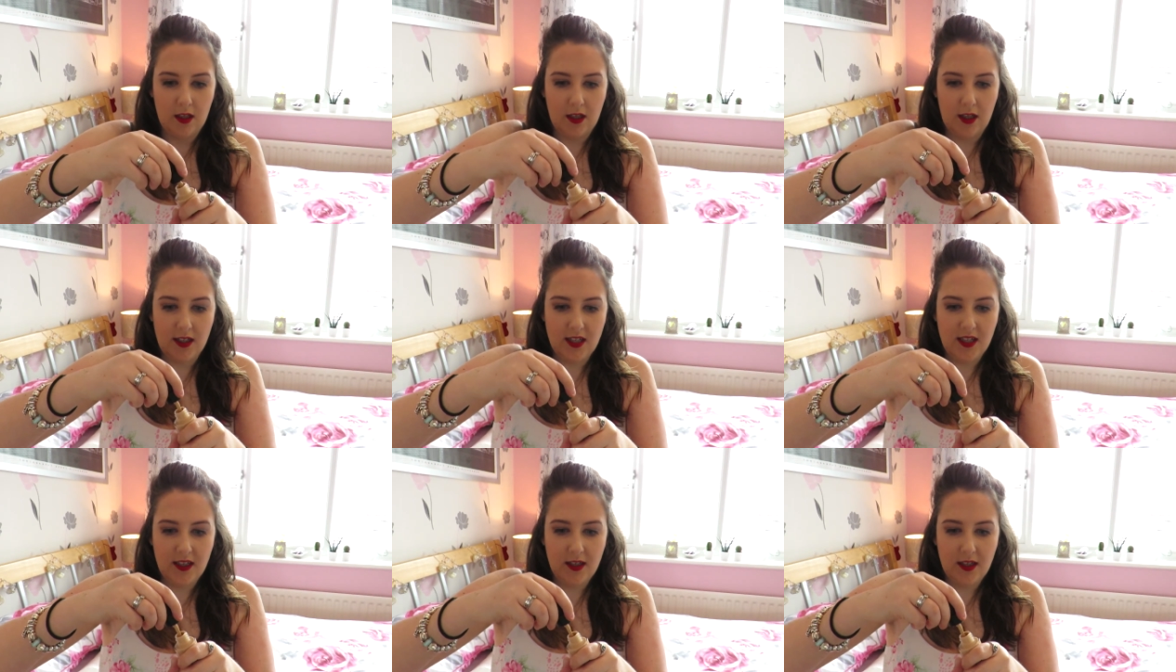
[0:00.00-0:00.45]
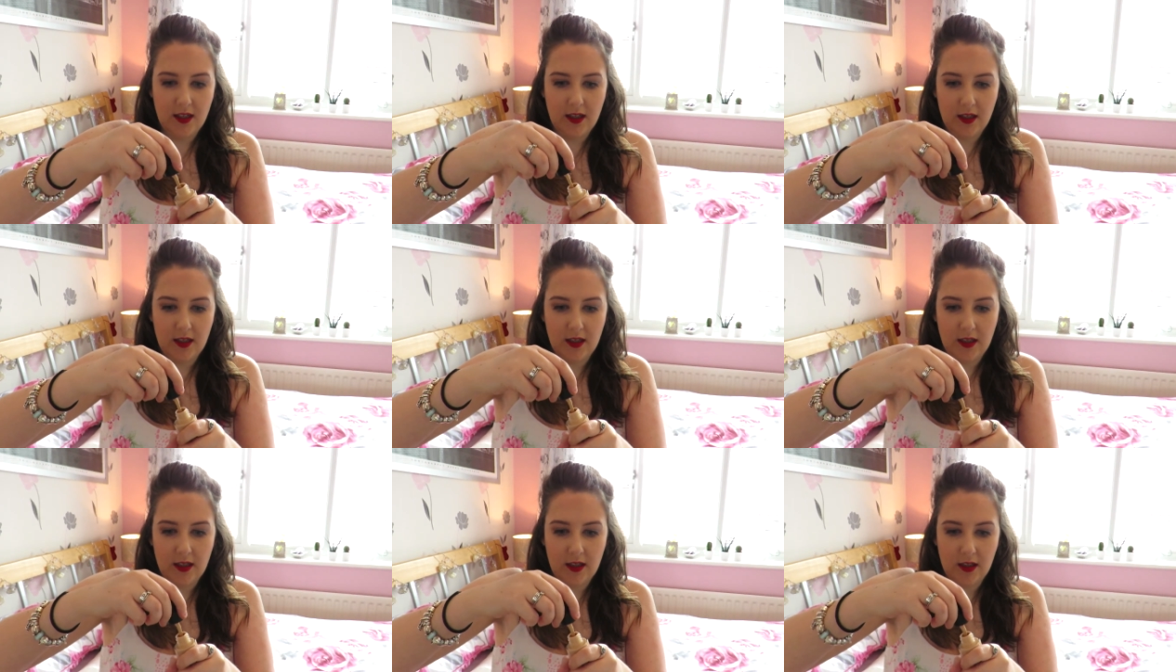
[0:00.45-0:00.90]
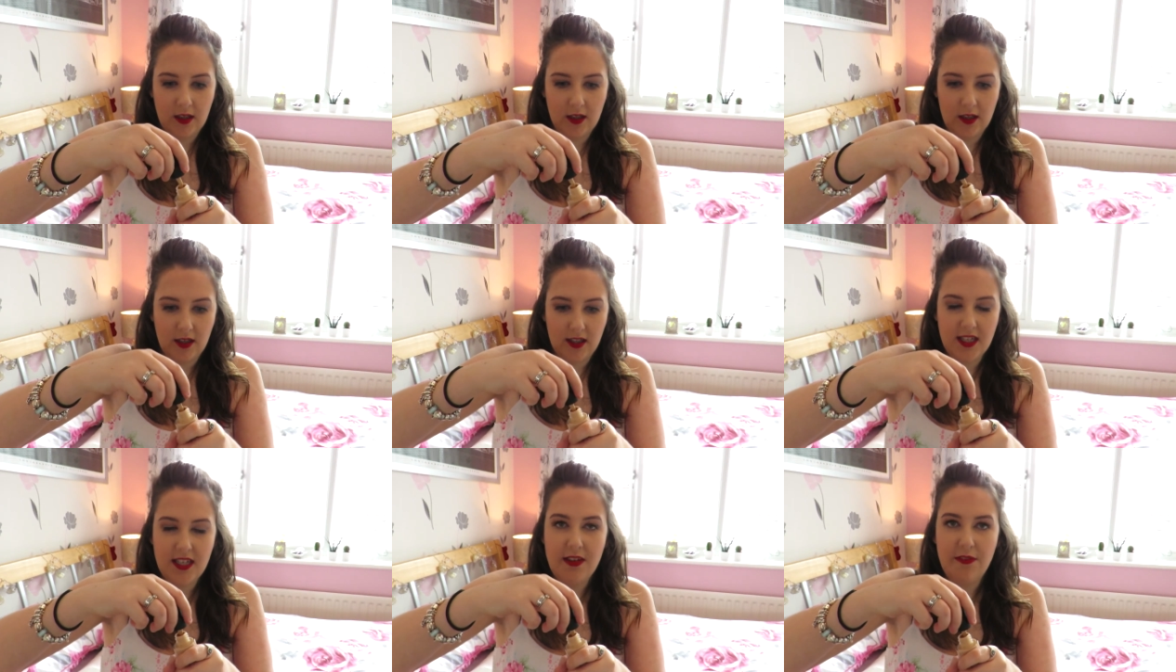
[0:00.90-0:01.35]
I
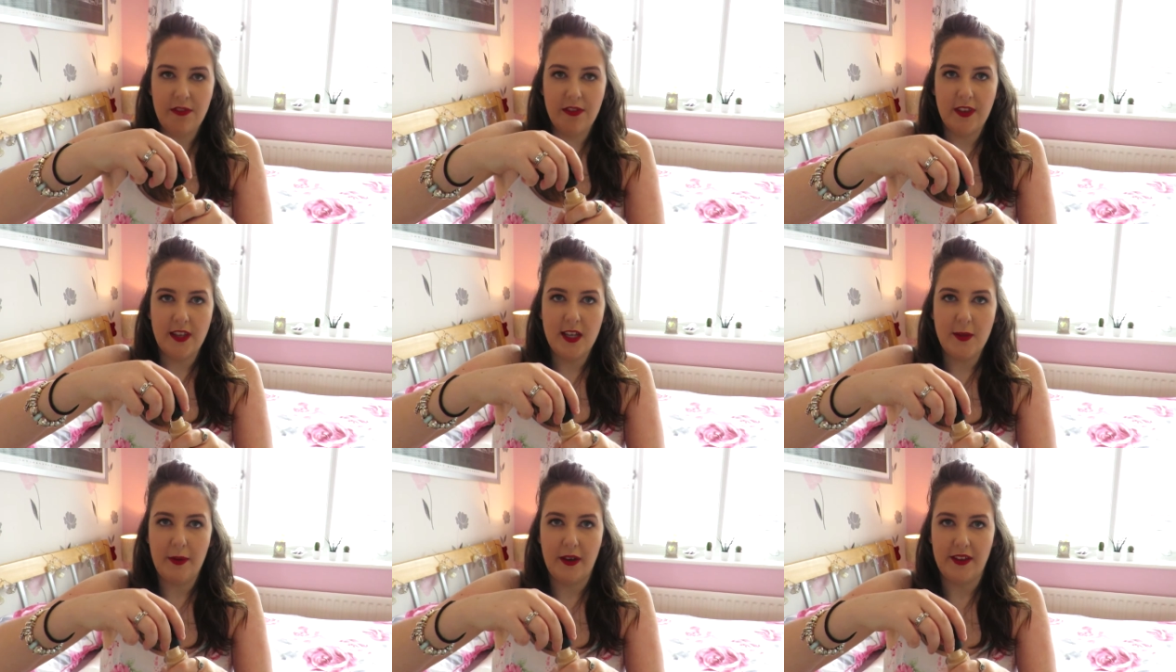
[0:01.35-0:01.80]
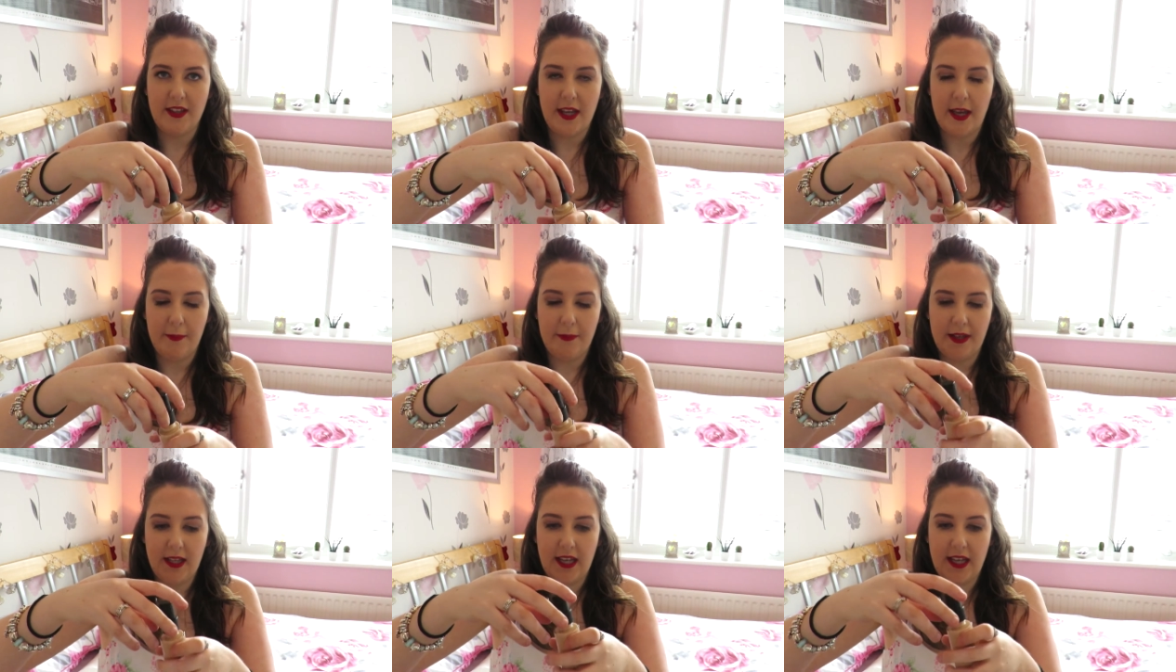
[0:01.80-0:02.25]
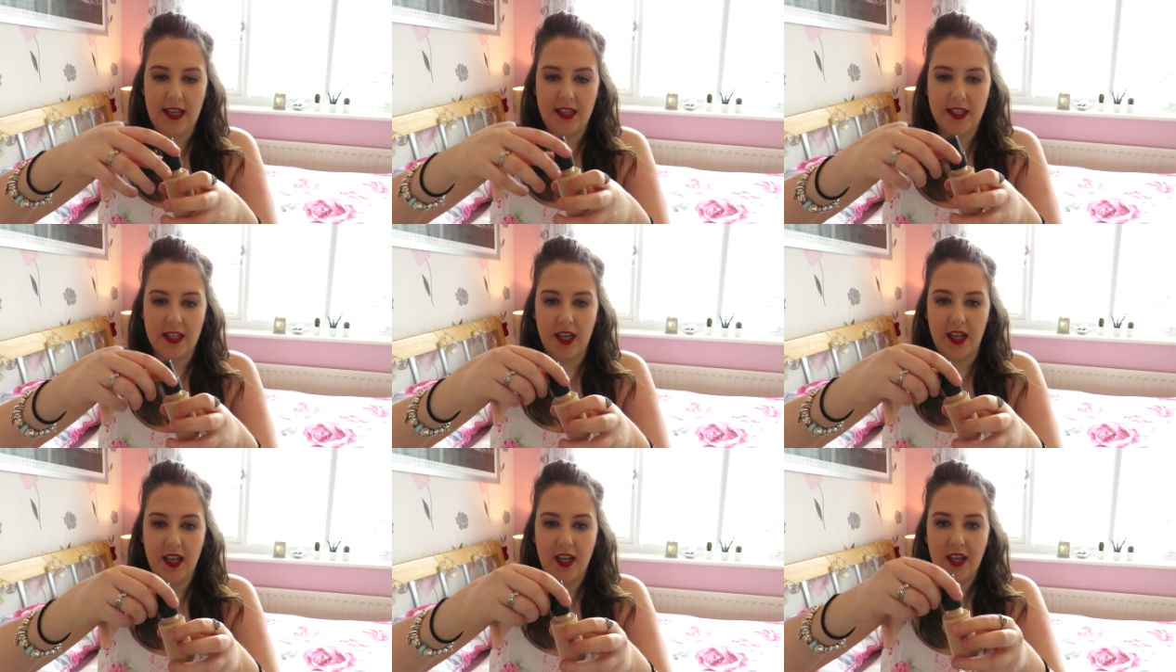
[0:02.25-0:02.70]
didn't even think about the
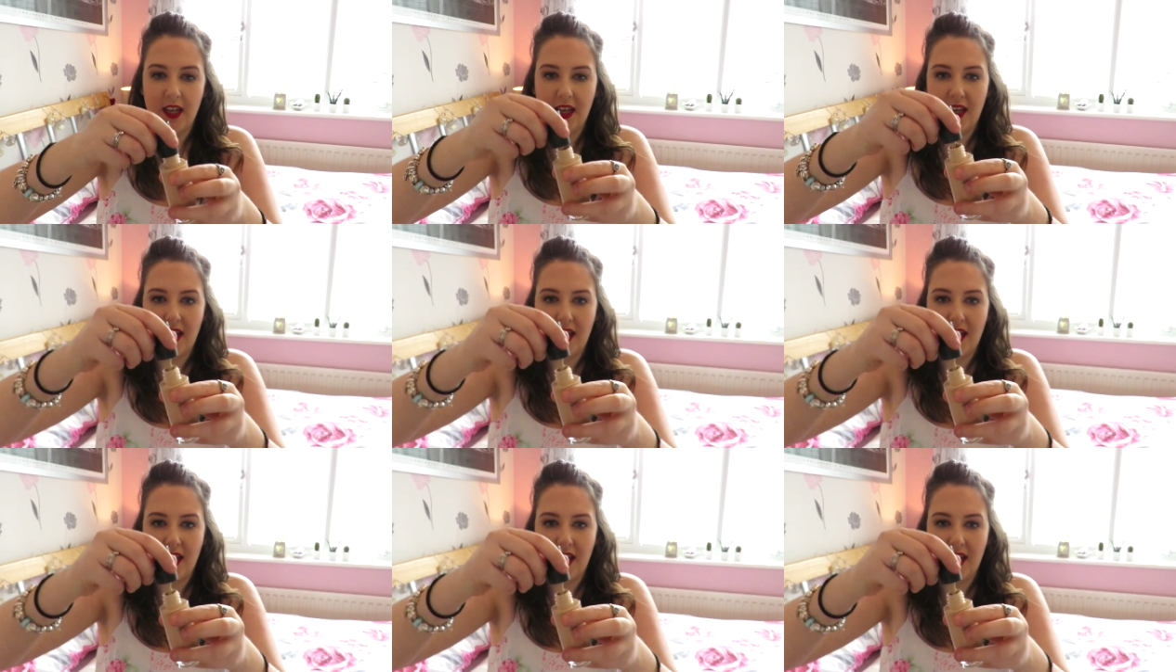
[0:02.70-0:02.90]
applicator.